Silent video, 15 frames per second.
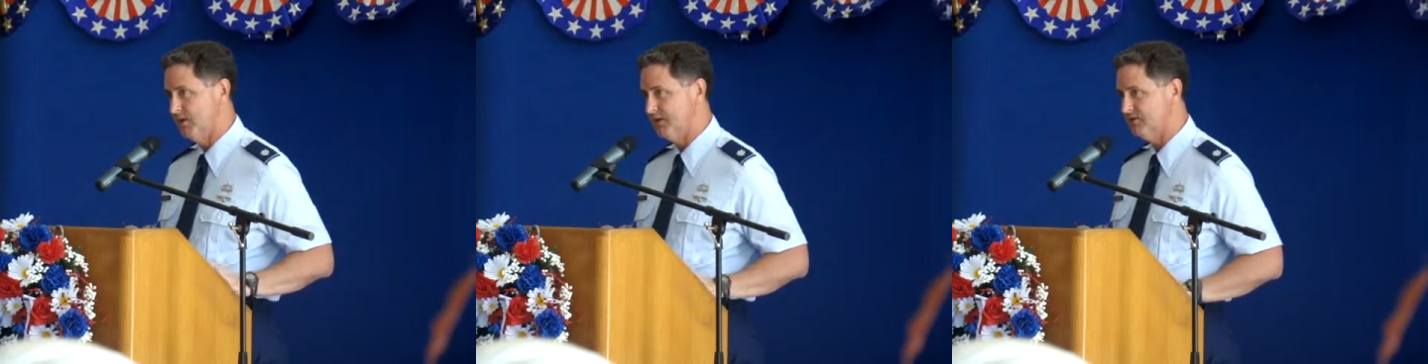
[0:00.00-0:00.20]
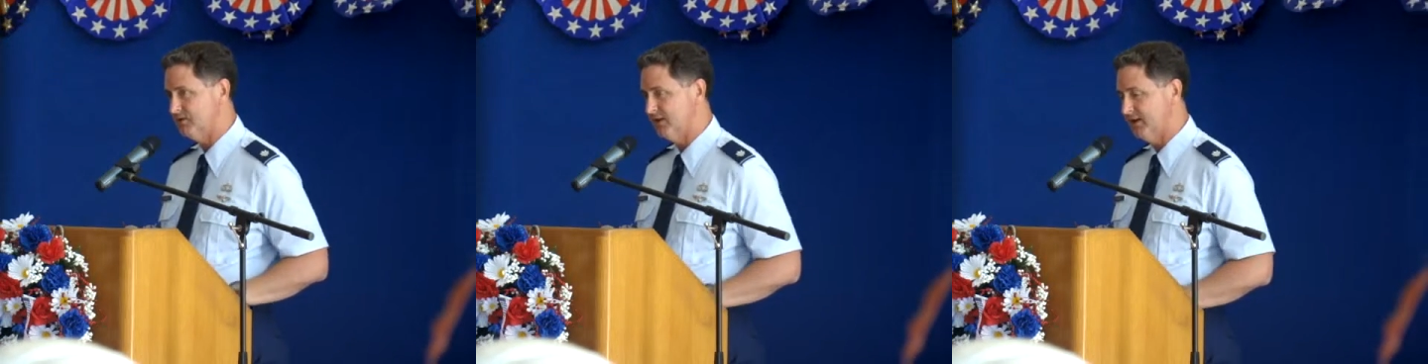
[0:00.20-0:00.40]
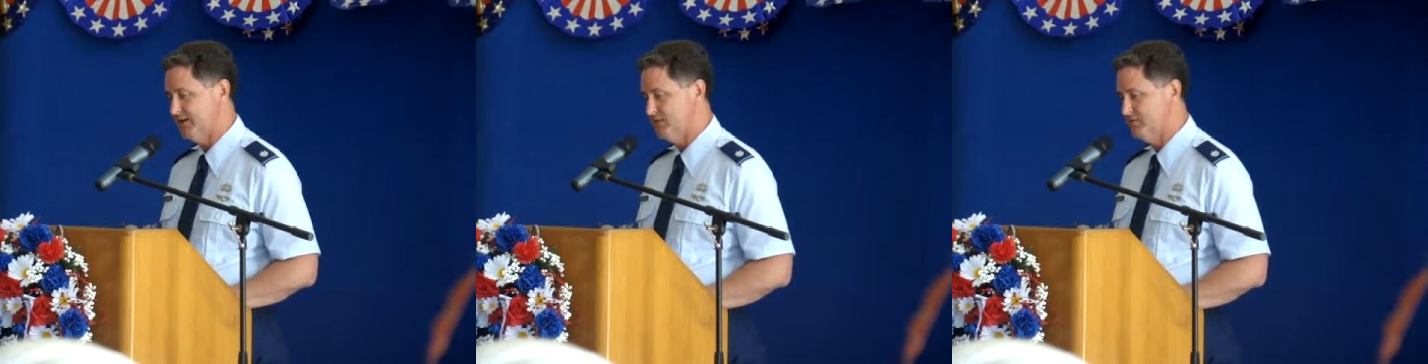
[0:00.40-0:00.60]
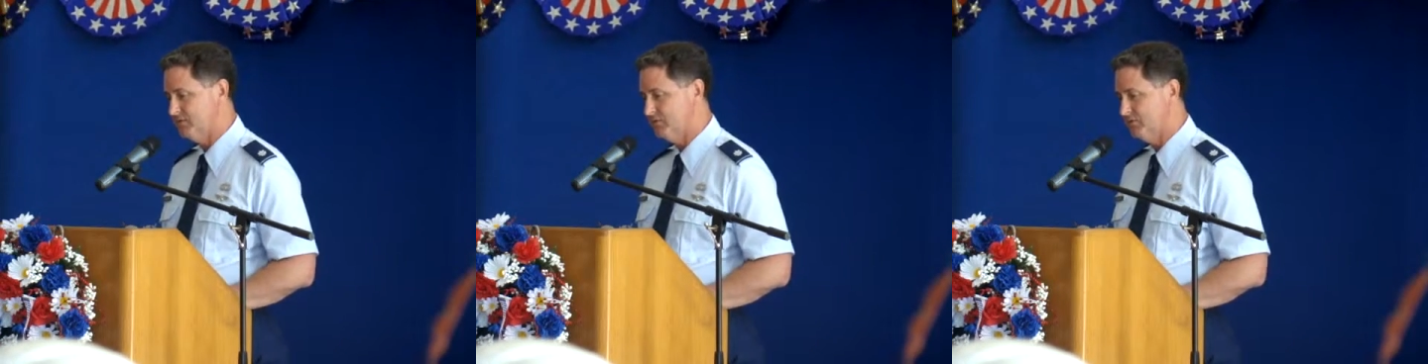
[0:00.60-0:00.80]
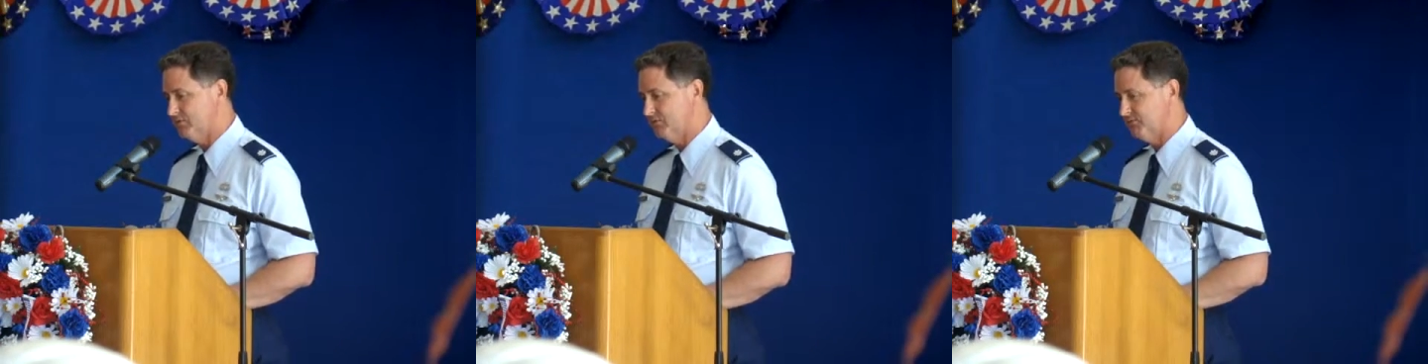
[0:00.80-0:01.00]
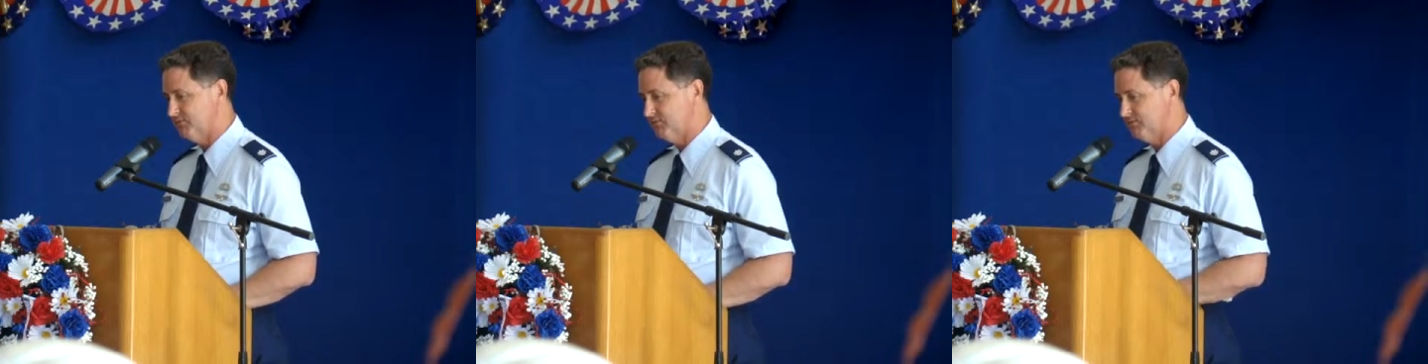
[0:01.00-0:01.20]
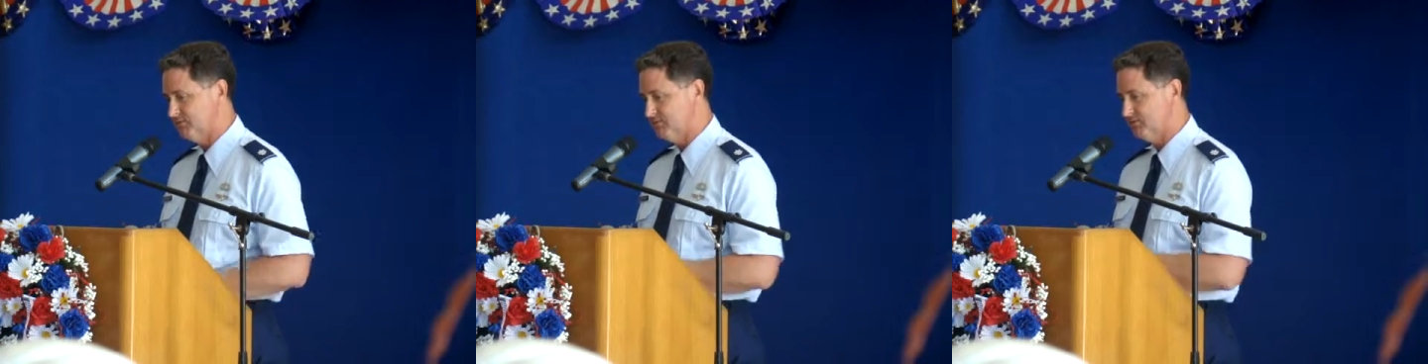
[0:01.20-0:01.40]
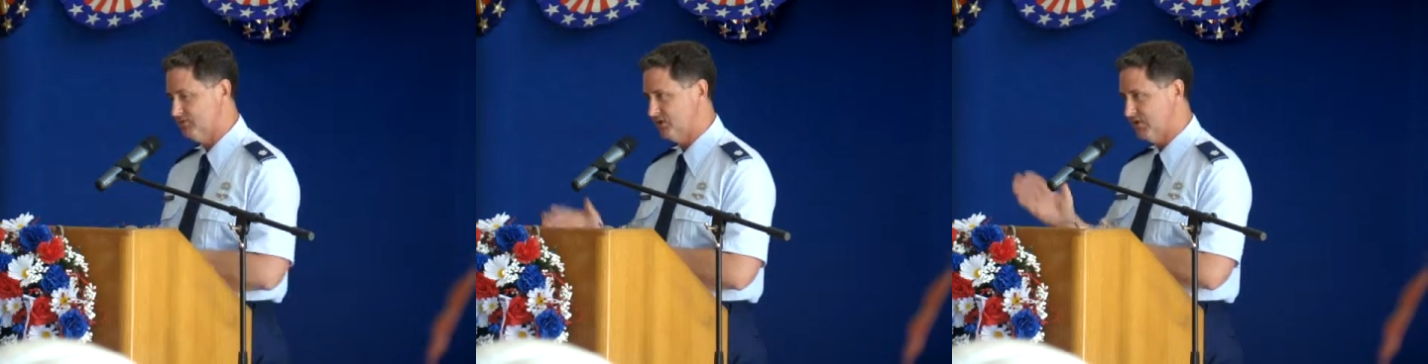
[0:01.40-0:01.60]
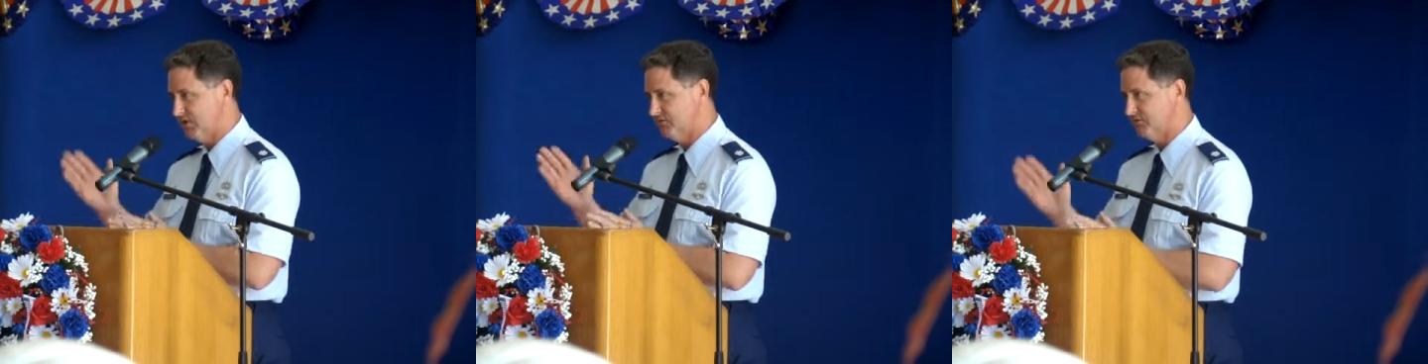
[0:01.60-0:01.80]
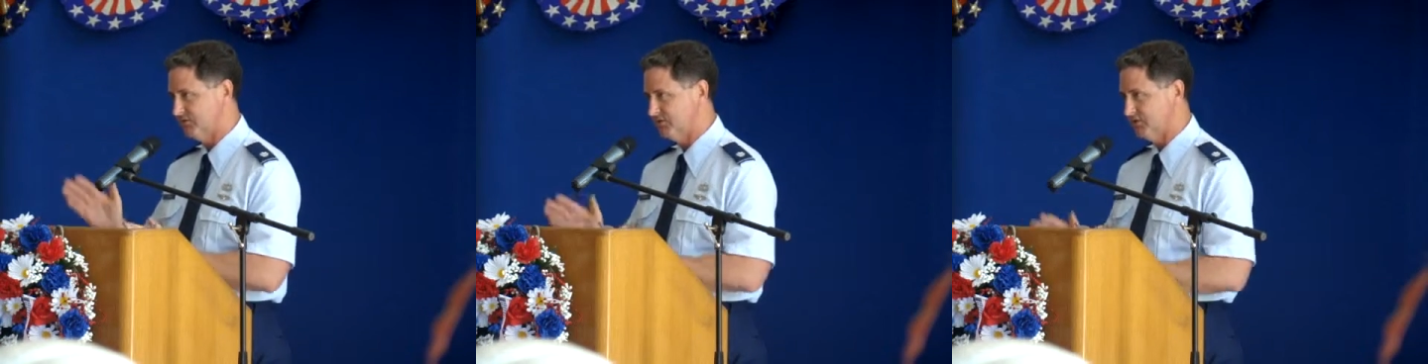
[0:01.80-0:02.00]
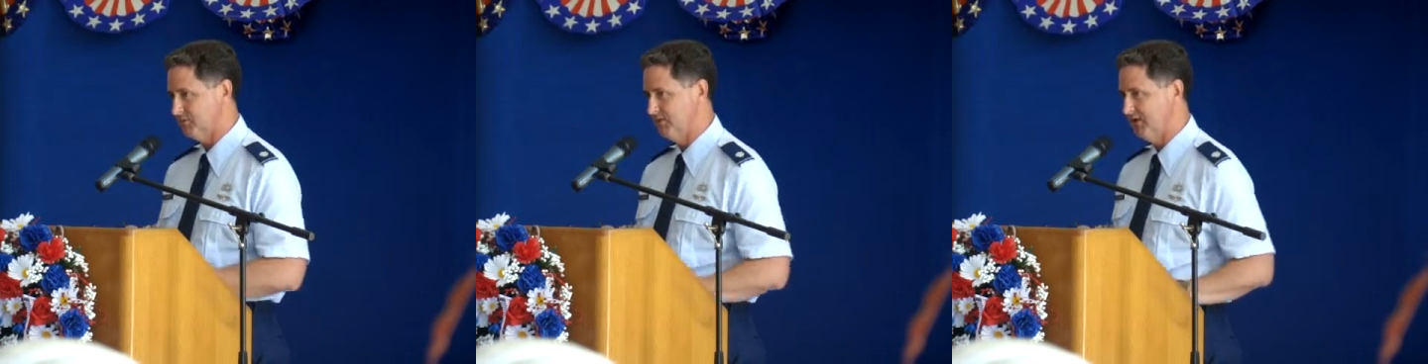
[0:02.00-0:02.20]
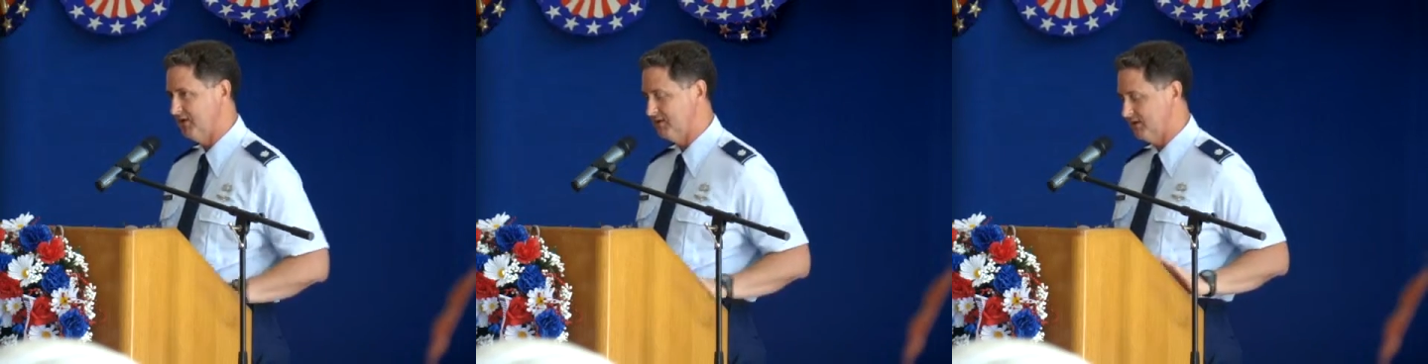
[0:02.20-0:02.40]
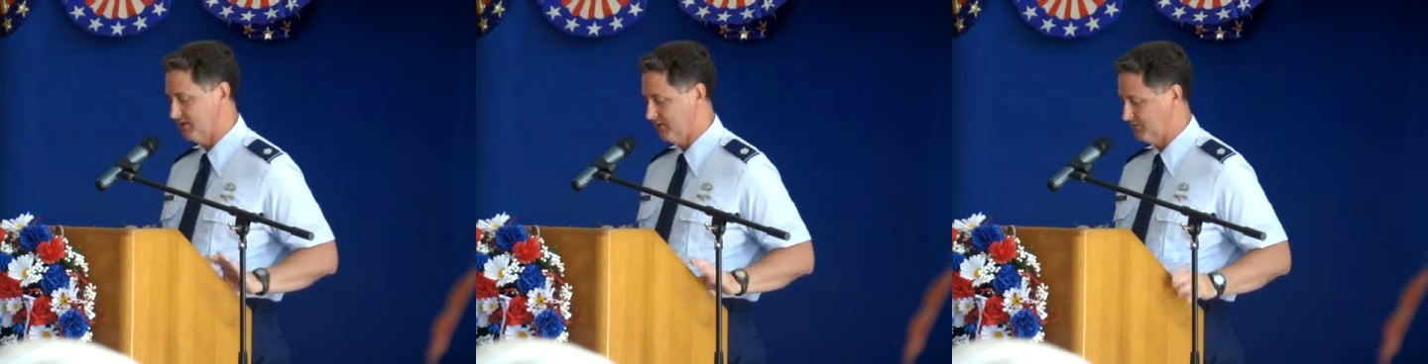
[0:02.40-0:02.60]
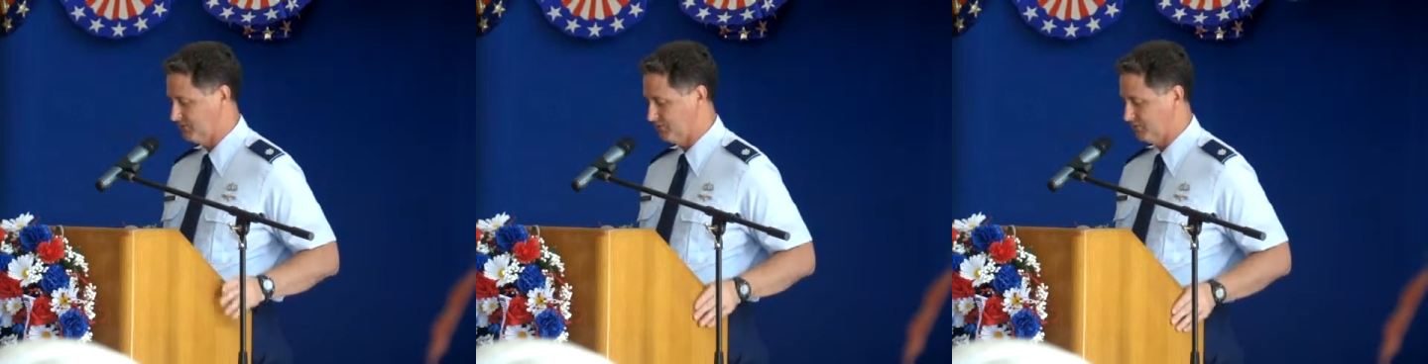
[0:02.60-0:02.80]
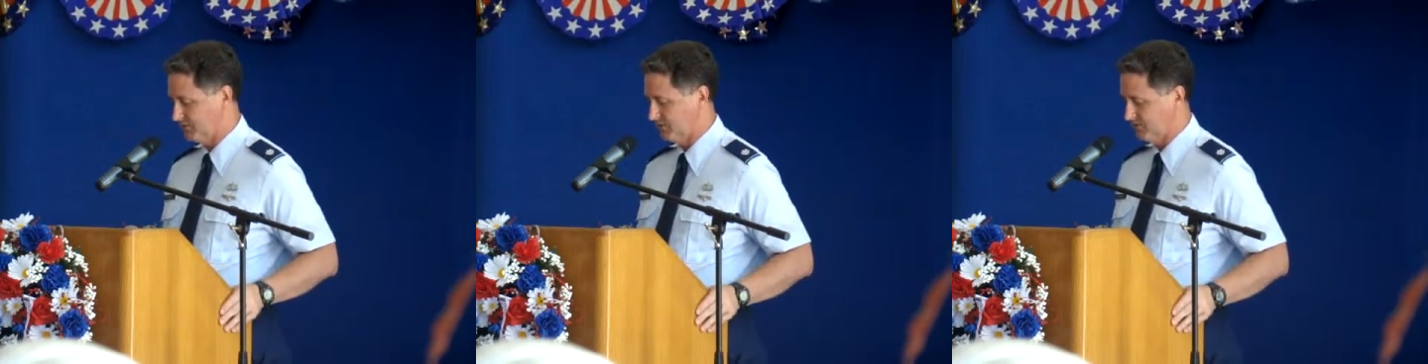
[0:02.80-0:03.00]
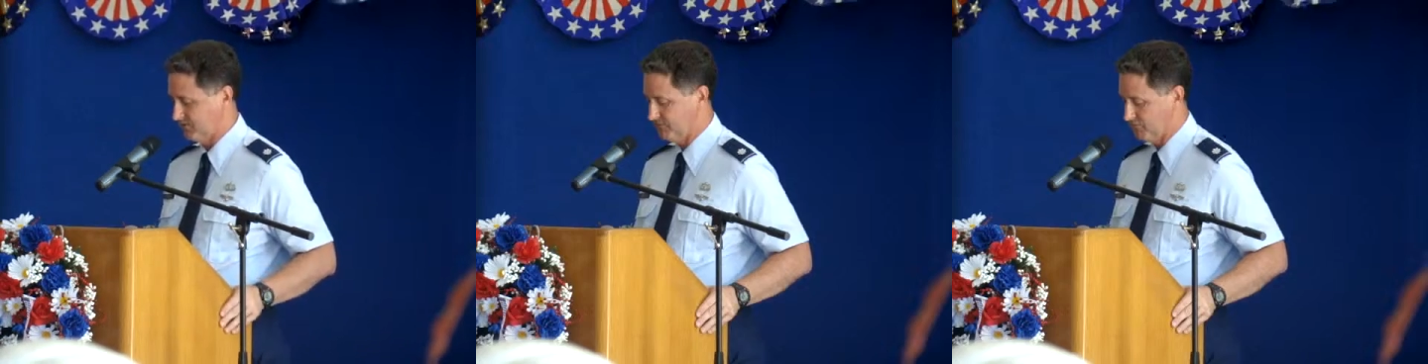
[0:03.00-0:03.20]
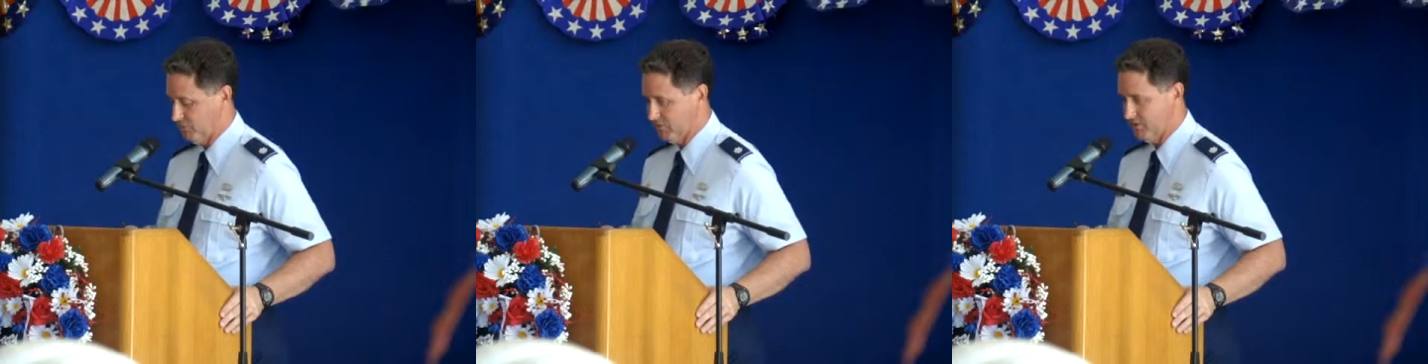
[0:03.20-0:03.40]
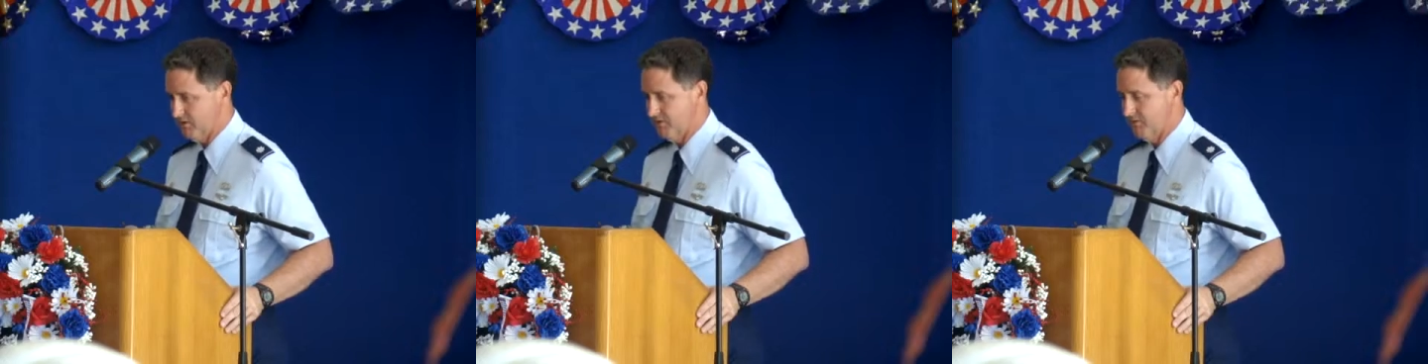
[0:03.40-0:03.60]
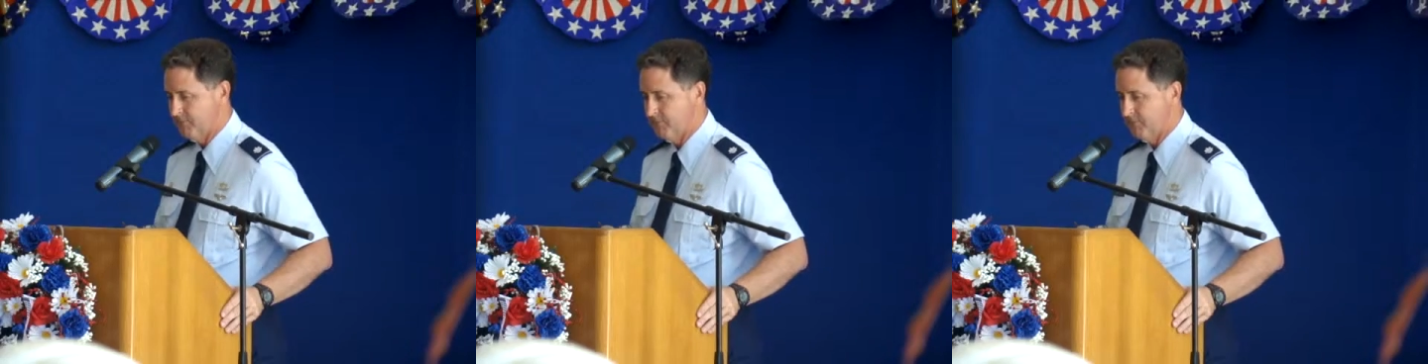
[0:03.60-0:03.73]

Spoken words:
I actually had two different chains of command that I was working for.